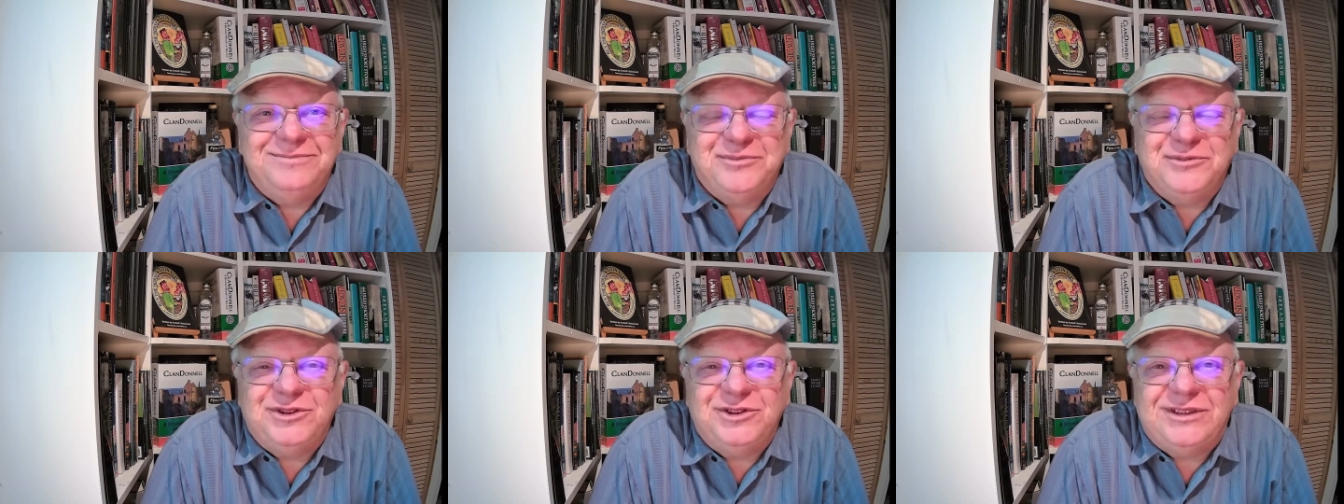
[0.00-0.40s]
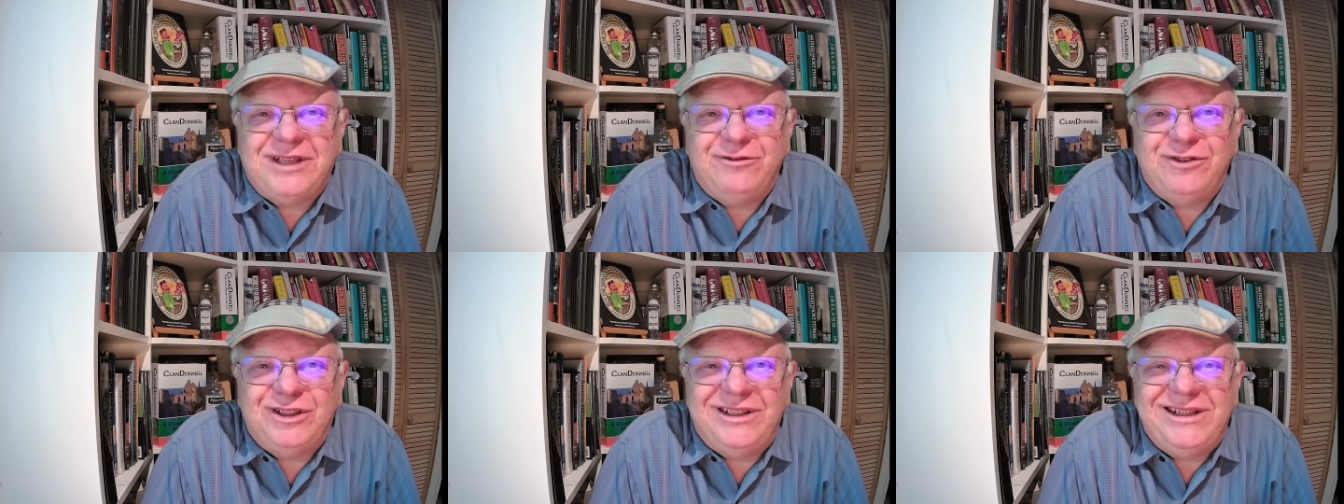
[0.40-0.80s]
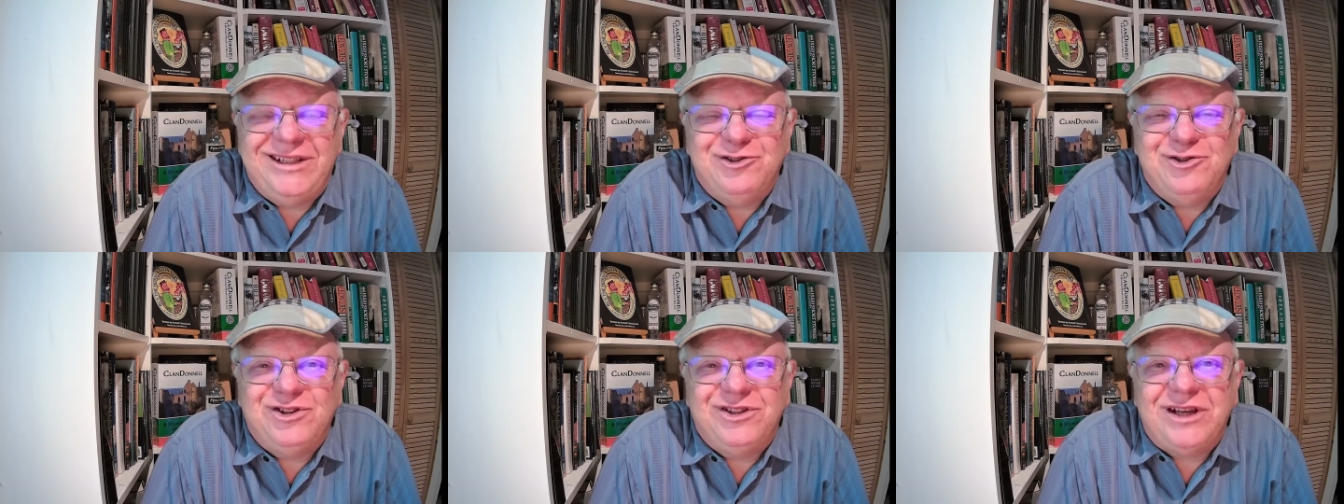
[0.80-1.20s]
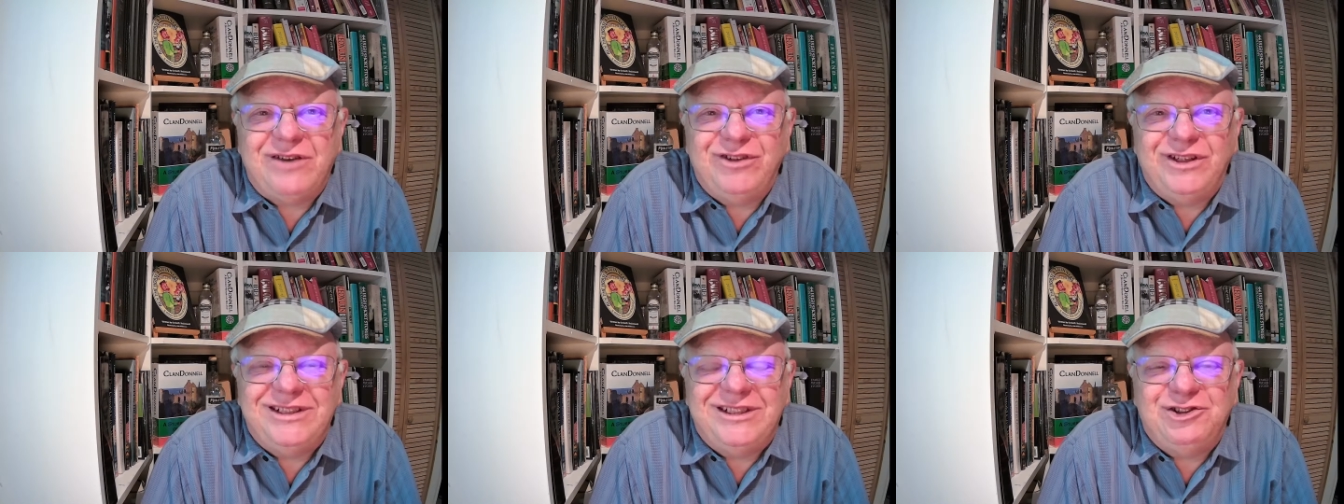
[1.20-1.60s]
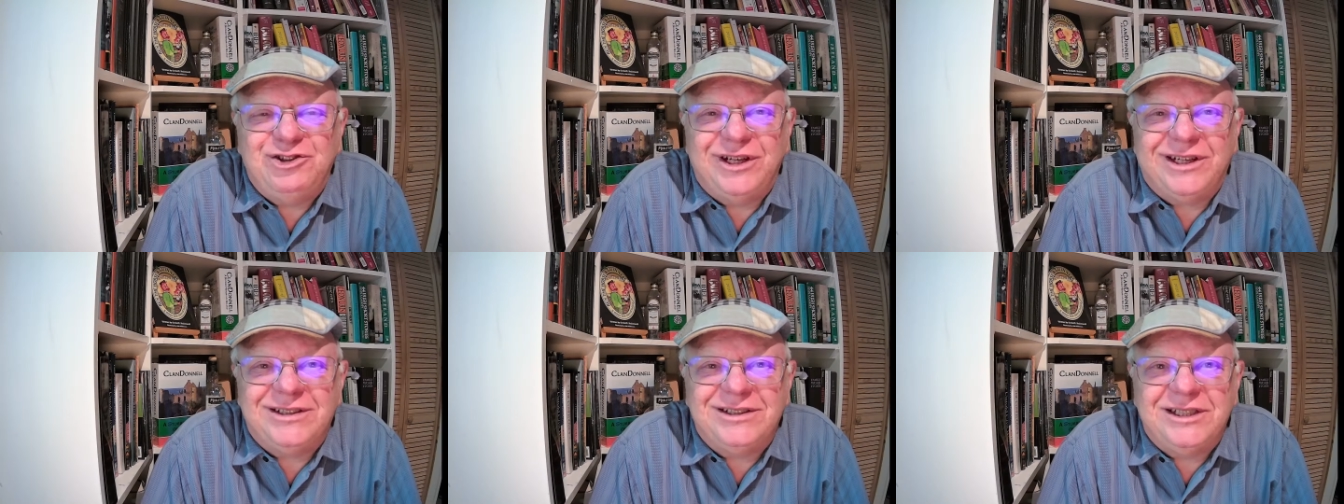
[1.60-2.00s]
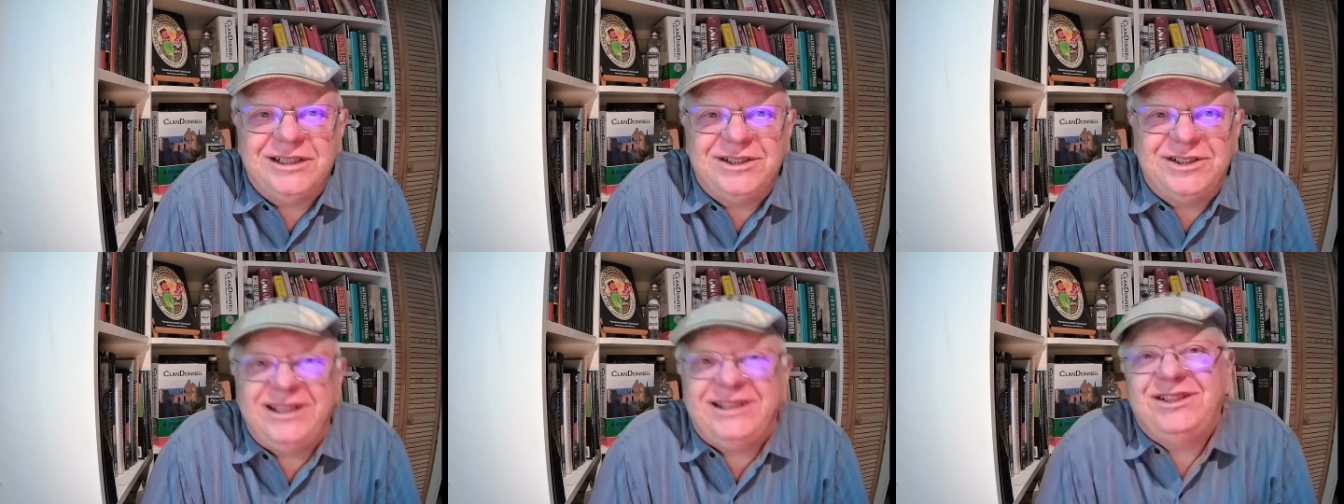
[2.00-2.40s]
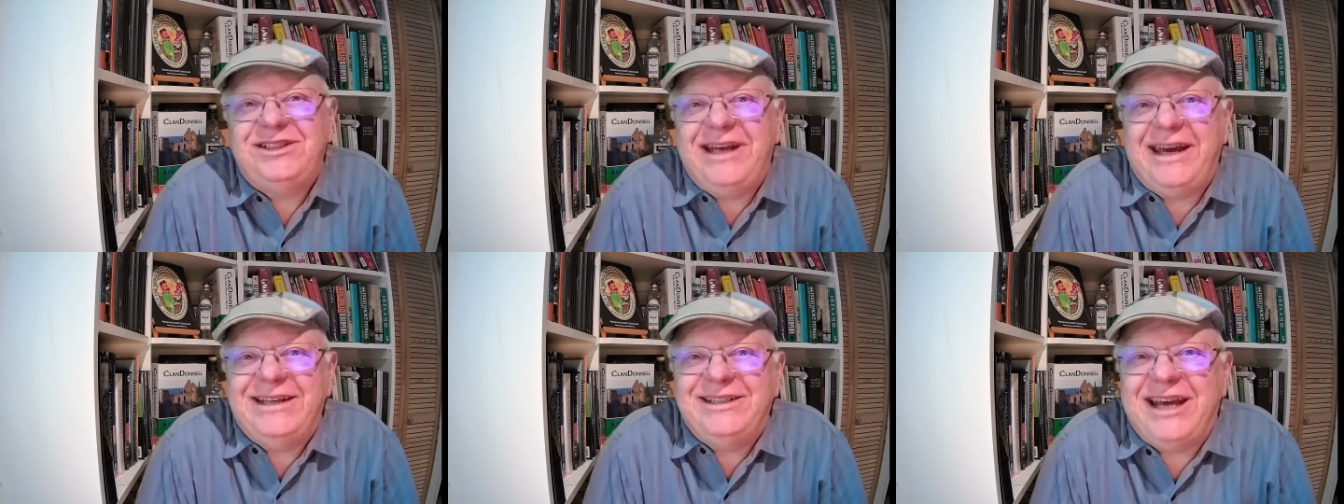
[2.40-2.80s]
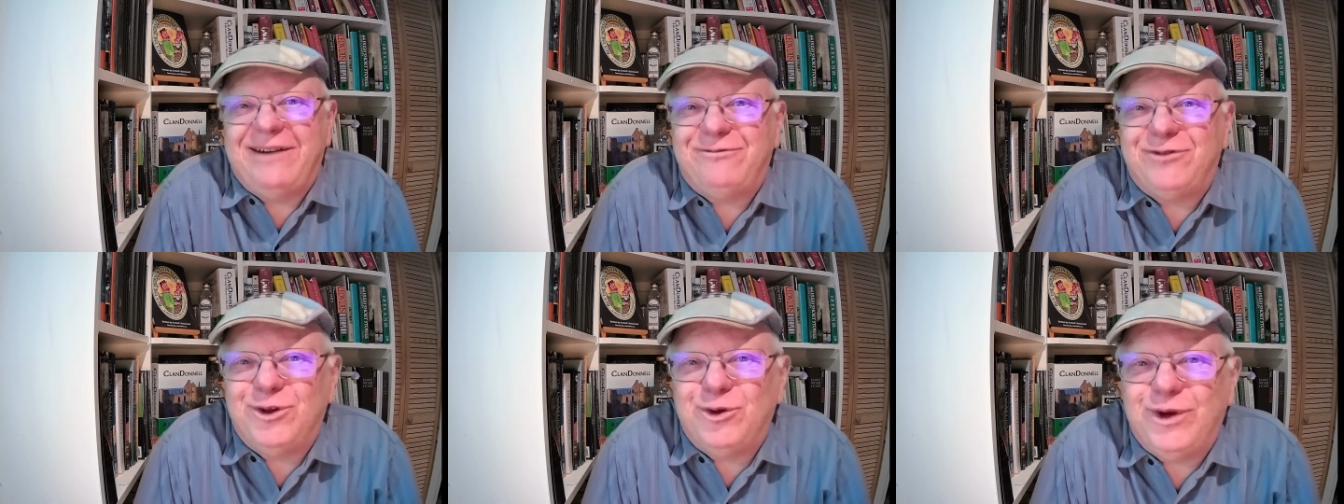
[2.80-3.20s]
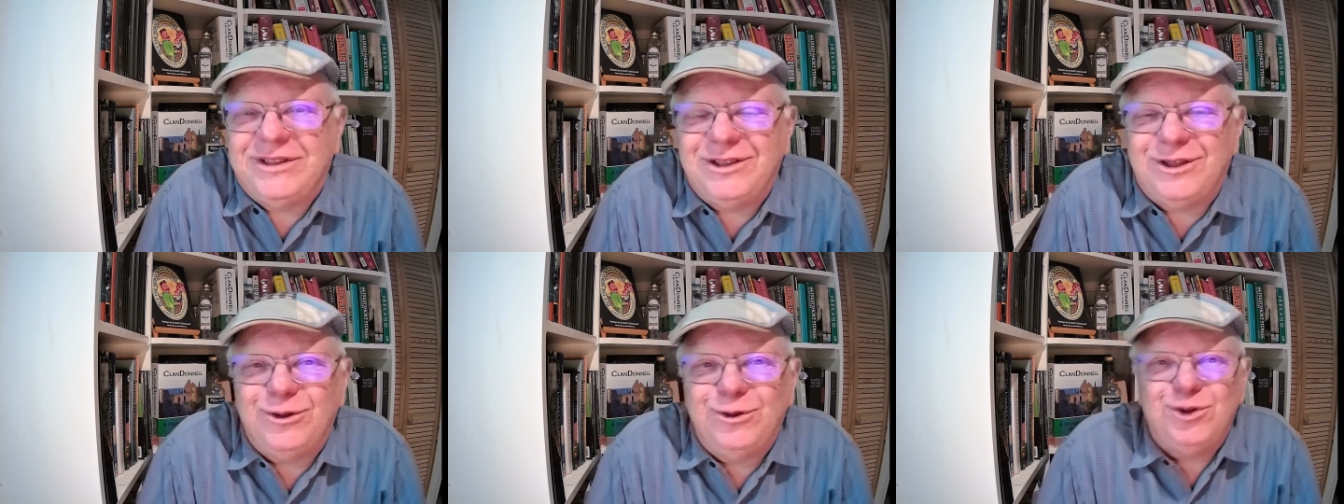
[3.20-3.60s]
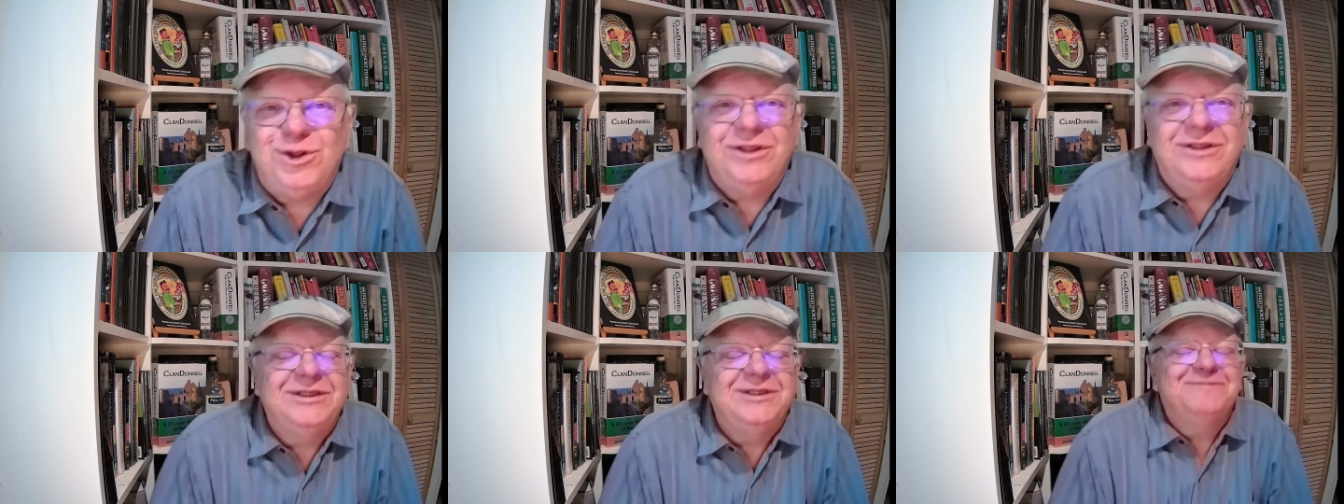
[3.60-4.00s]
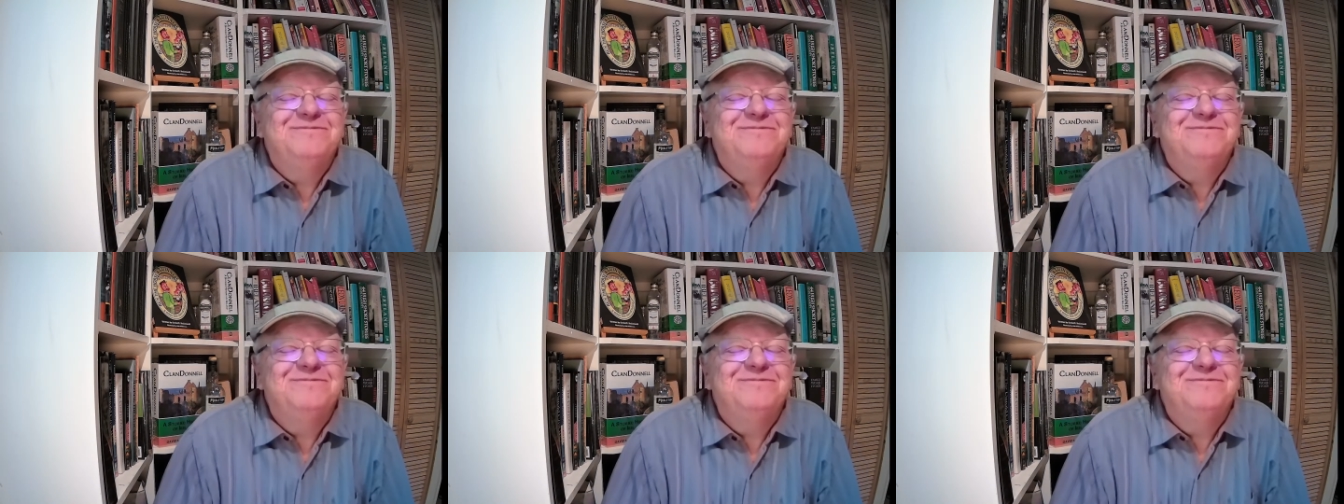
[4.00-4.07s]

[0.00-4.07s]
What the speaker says: 1776, 6 days after the resolution,